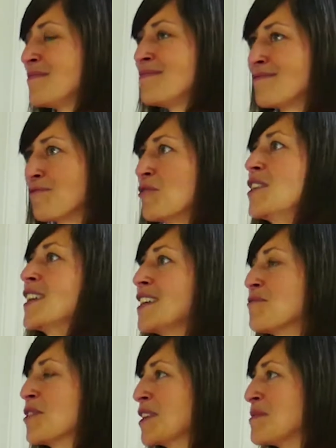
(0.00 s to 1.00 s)

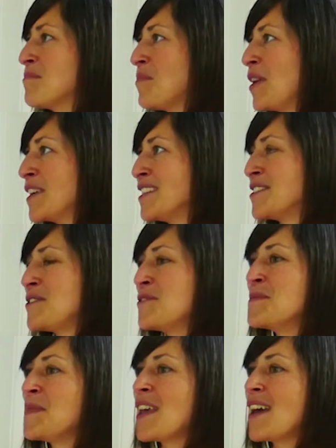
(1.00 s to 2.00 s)
really bought
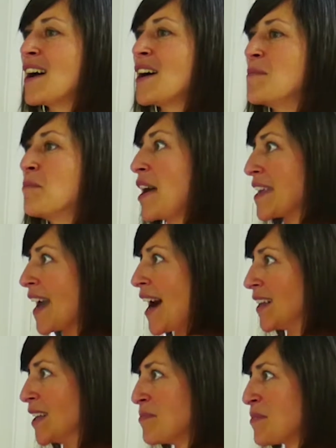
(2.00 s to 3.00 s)
into by
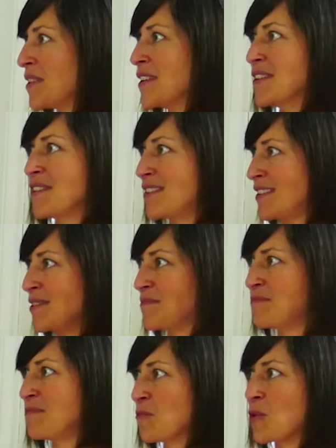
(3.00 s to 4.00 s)
Gallup,
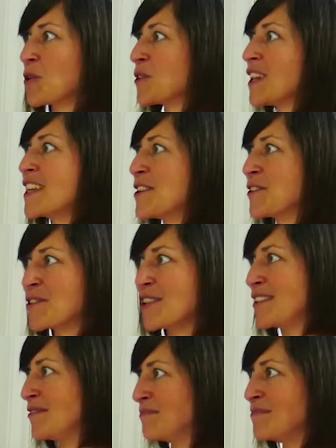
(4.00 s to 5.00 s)
the world leader
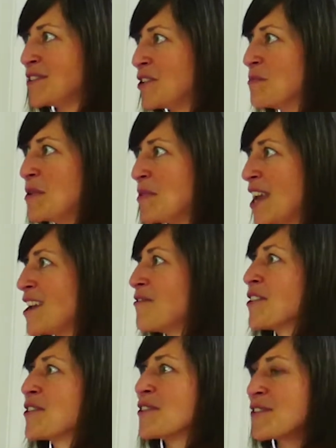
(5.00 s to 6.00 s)
in human
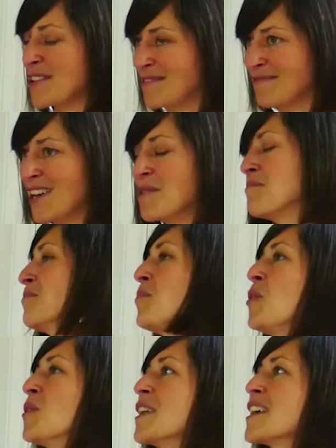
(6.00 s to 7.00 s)
behavior and
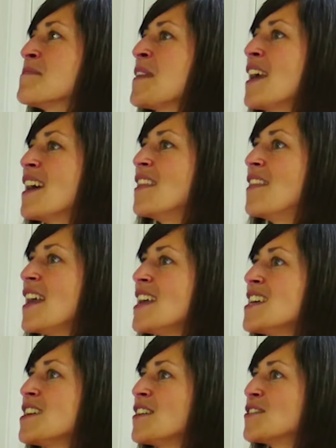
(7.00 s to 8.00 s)
polling,
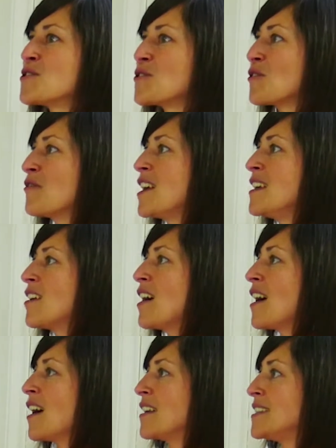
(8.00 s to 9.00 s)
they surveyed
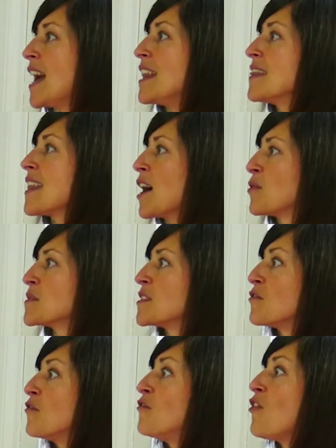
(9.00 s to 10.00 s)

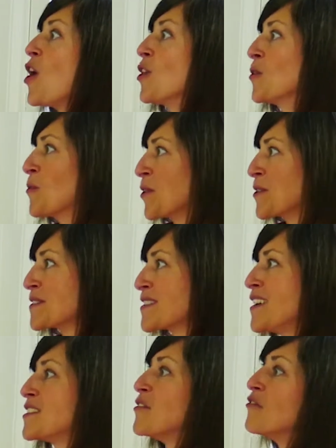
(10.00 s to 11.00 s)
10,000
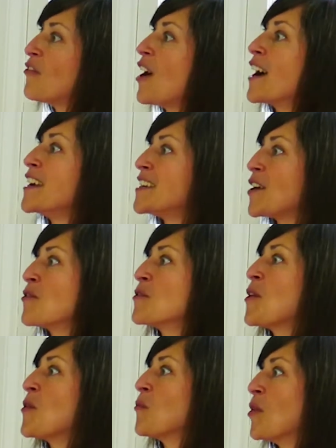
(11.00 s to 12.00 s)
followers to find
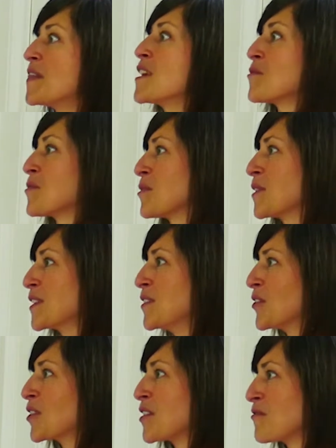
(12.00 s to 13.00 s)
out what they were really
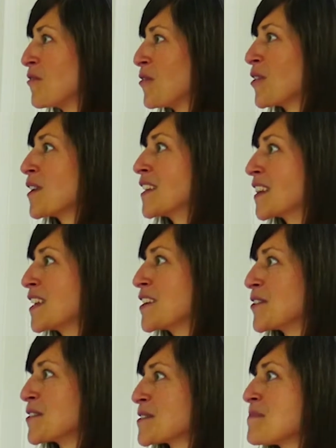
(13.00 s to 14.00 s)
looking for in
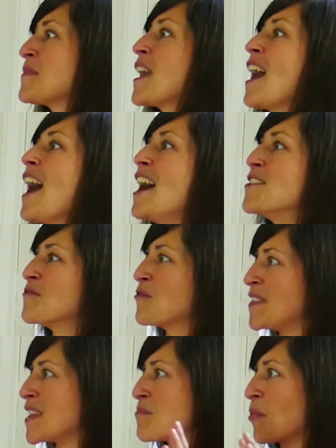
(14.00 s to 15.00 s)
leaders. And
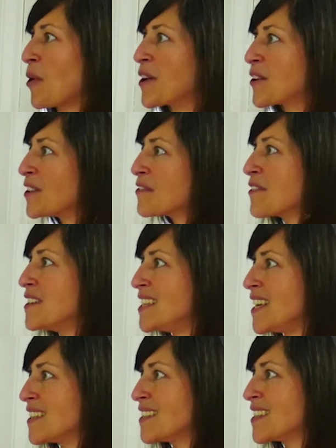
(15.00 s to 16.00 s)
when they brought all of the
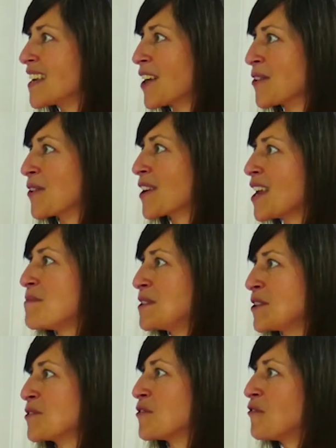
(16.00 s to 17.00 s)
data together, it came
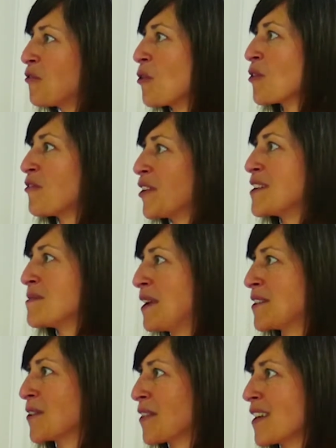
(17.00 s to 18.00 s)
down to 4
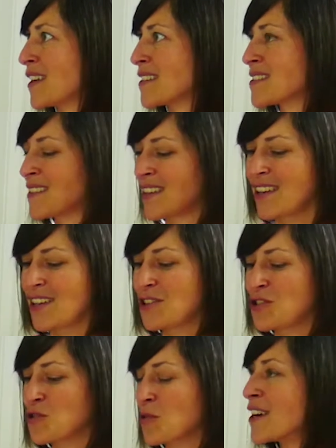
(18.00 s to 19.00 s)
fundamental things:
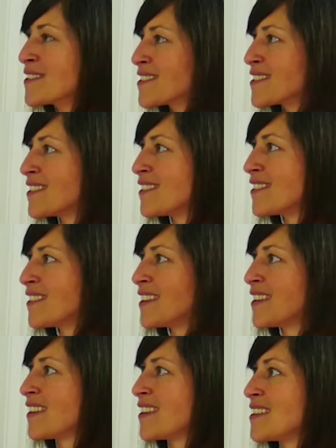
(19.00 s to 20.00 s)
trust,
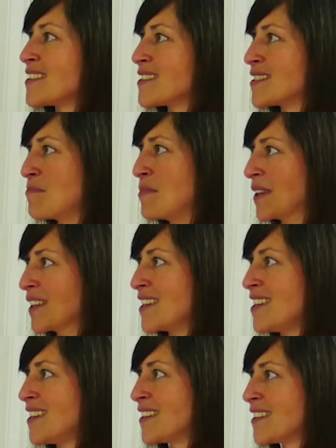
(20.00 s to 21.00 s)

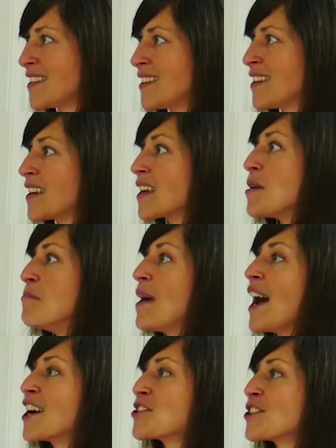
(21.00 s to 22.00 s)
stability,
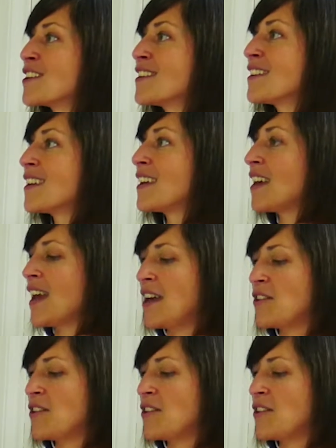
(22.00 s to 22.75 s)
compassion, and